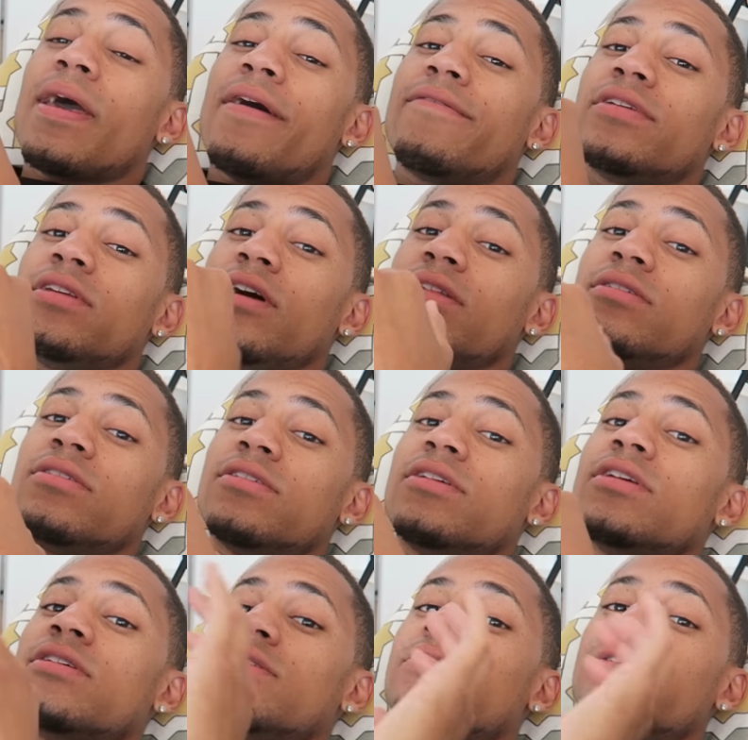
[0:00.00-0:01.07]
I have another
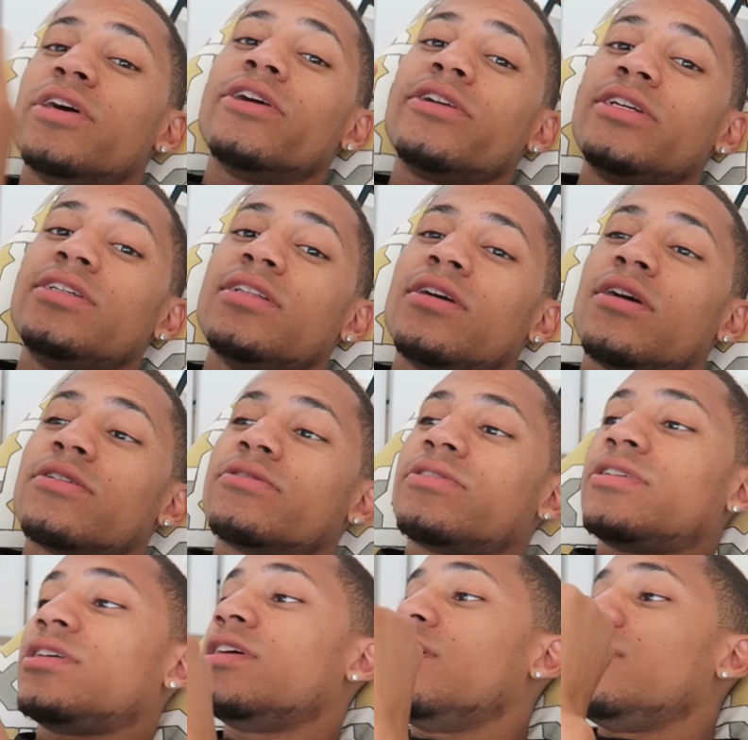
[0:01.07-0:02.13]
dirty laundry.